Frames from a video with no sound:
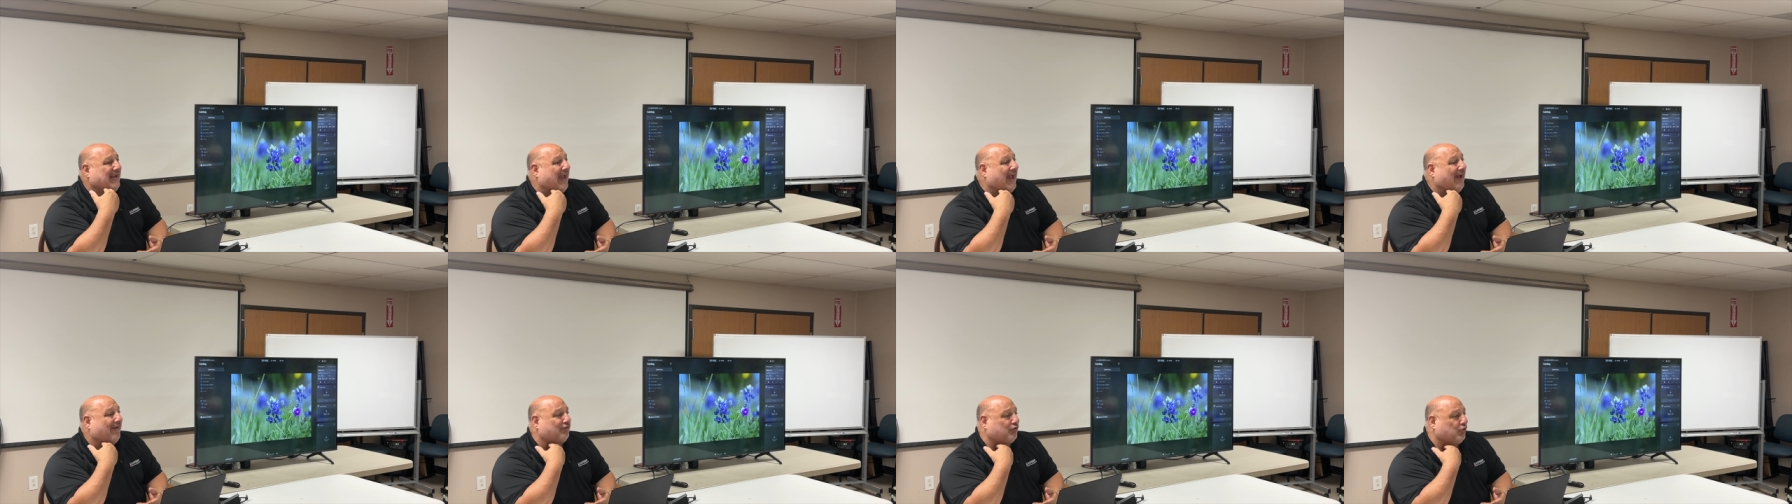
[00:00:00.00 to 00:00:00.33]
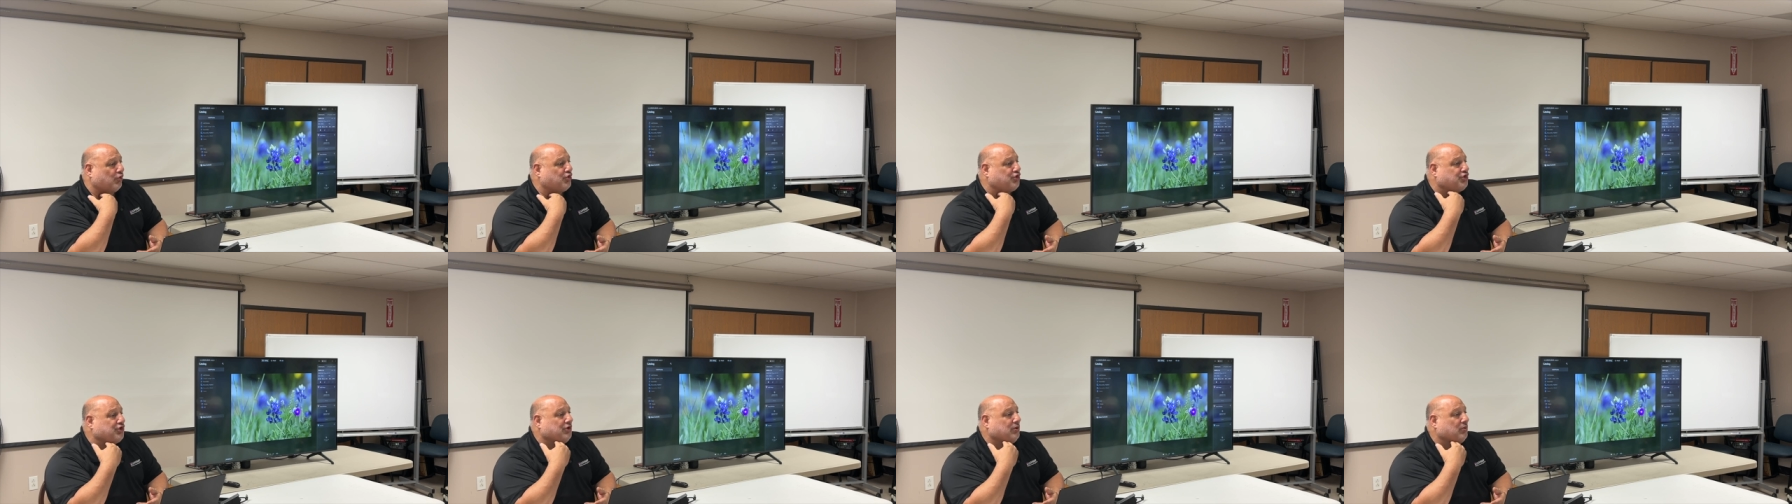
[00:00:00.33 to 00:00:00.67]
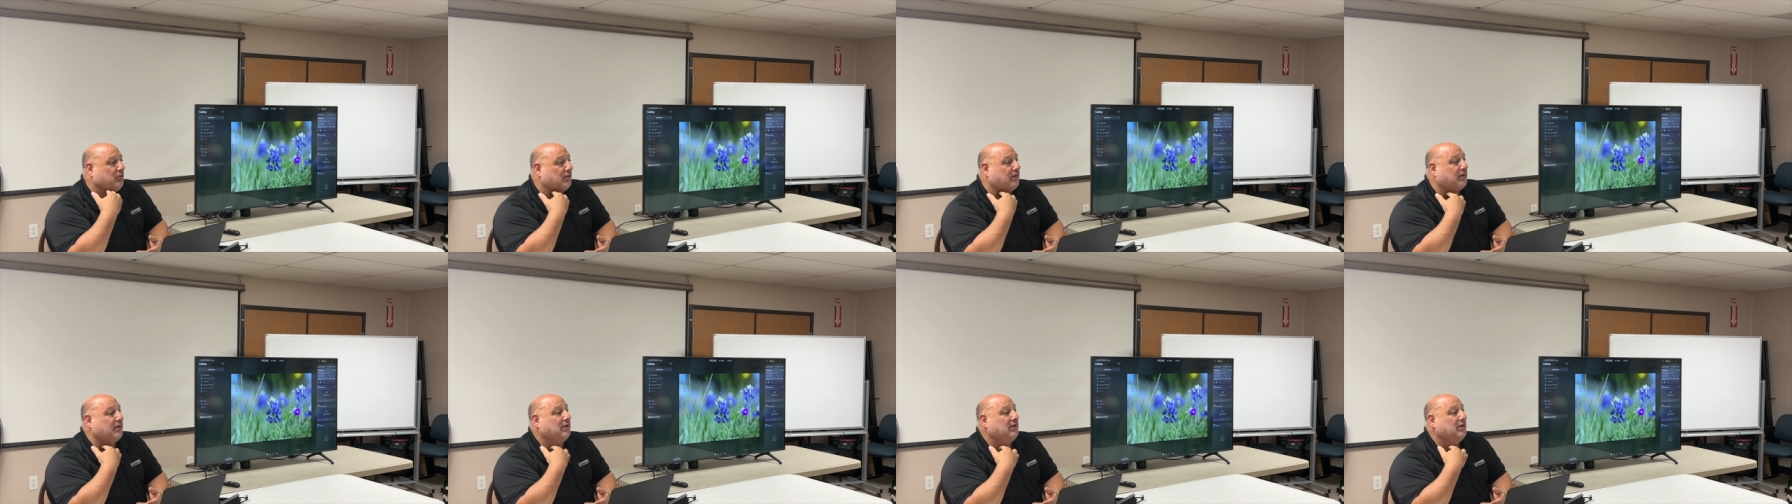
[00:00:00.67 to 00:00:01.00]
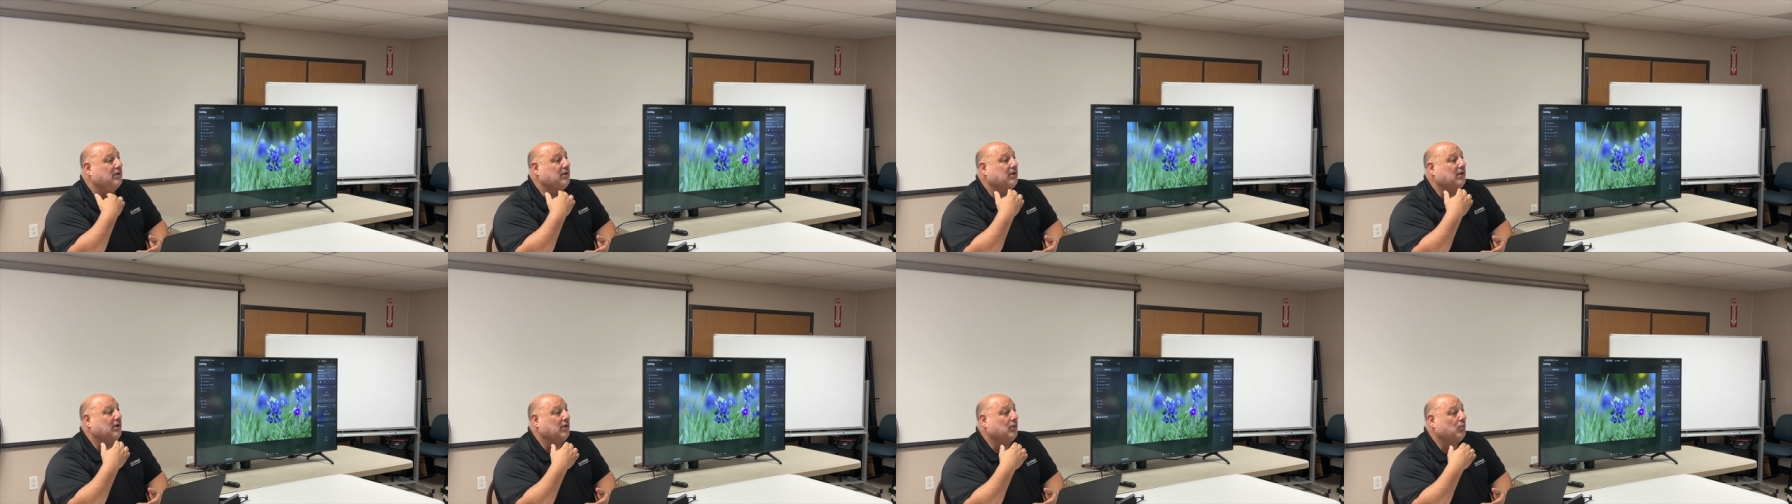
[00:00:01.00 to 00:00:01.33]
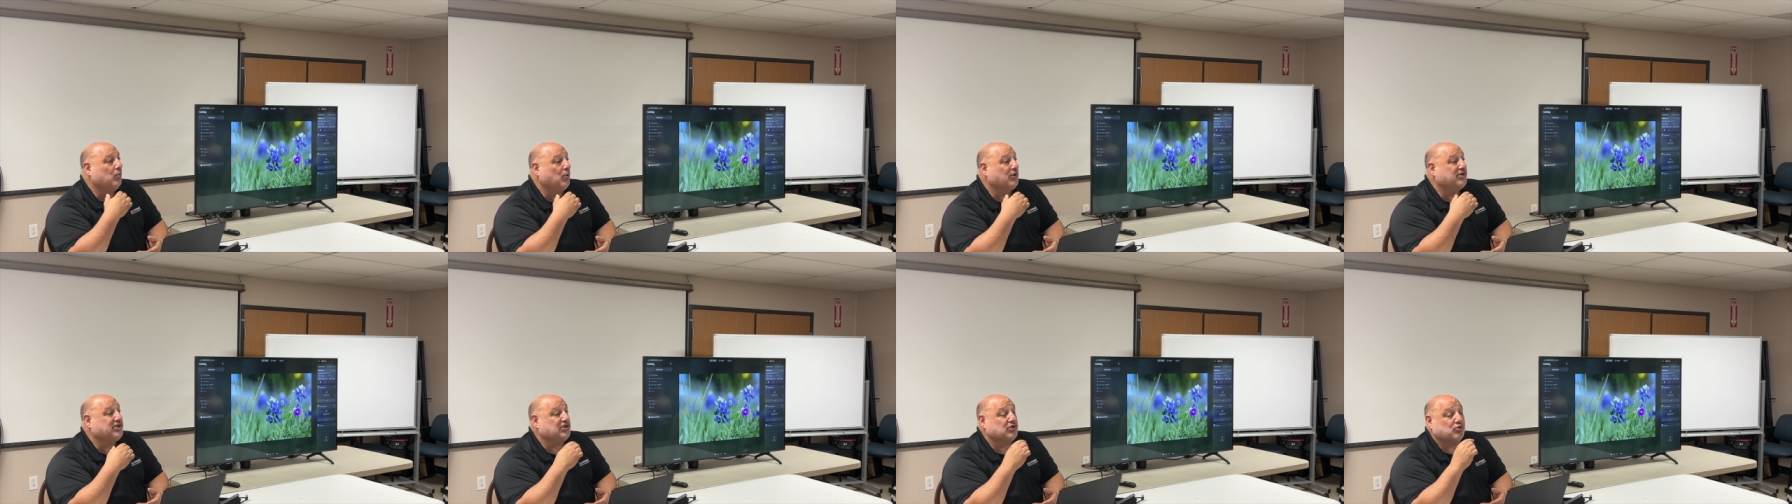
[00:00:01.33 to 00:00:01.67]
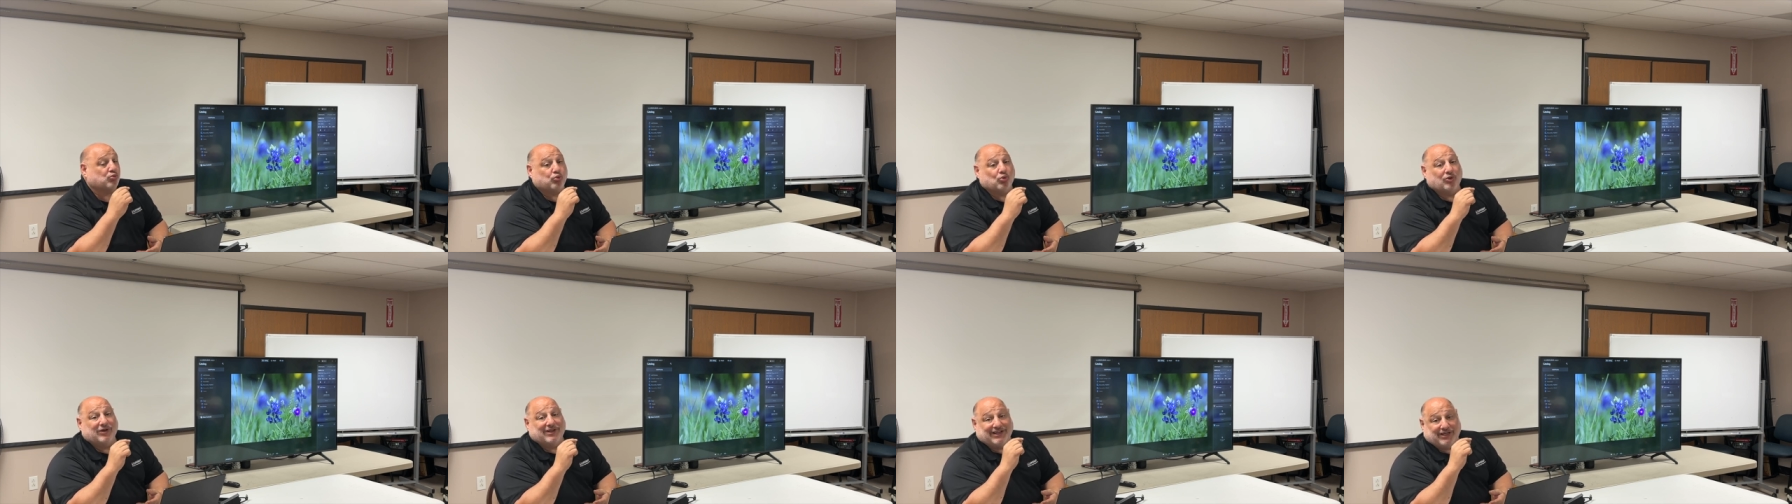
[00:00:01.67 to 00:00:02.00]
Aftershoot, which is
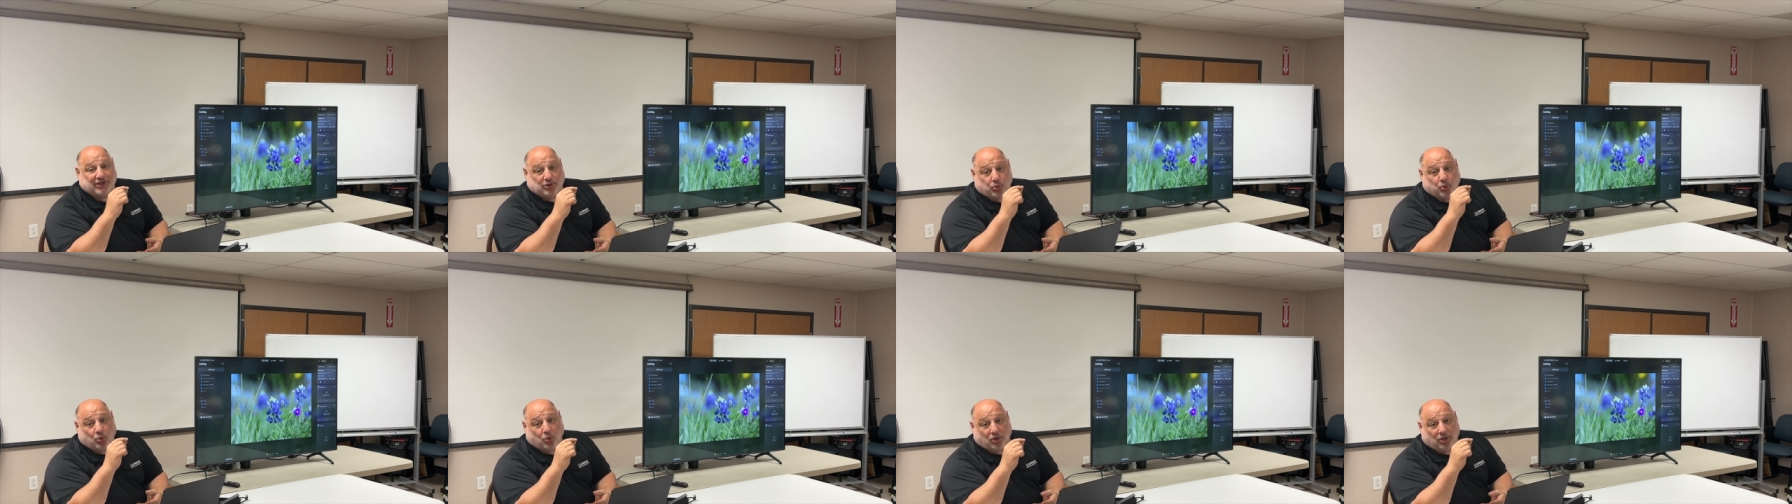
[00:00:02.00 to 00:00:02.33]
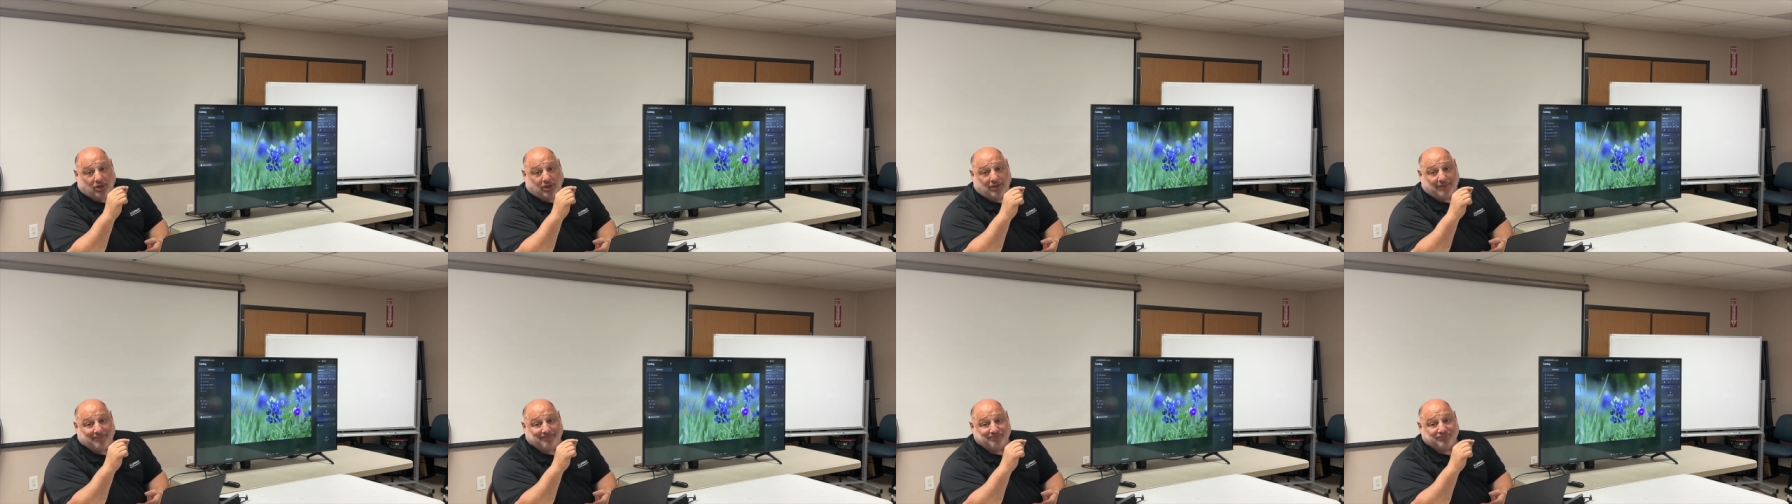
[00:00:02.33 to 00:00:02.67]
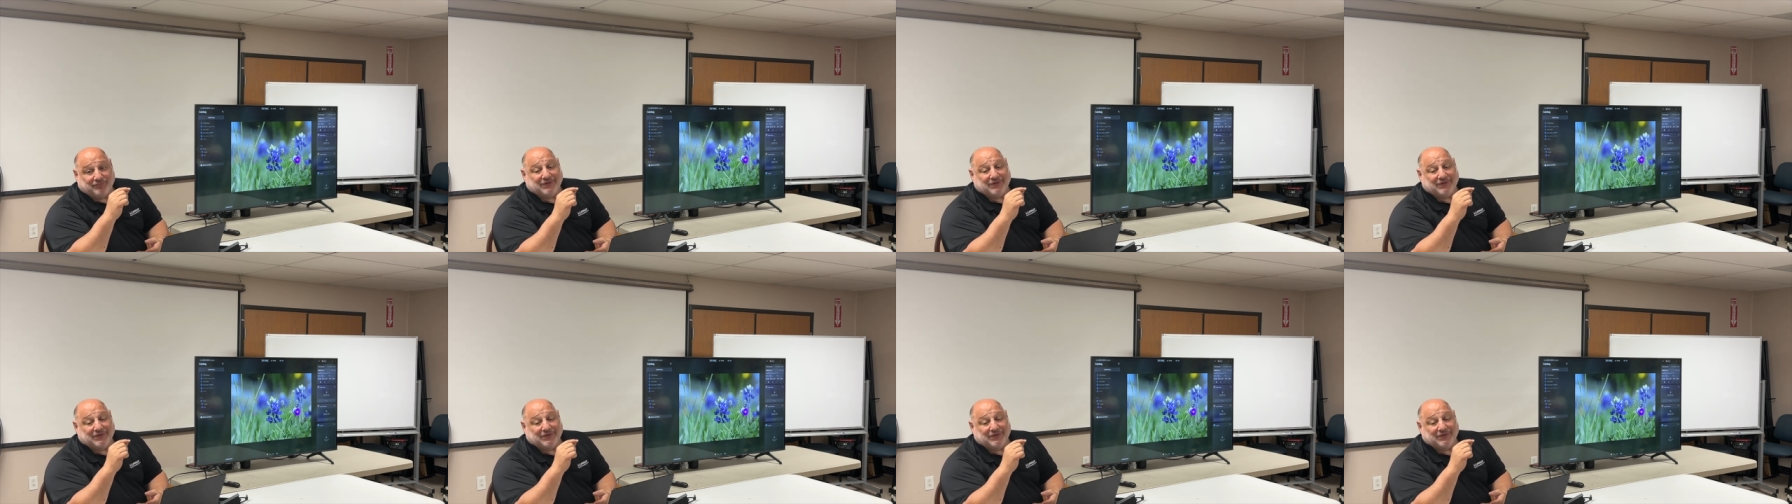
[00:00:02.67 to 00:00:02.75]
really cool.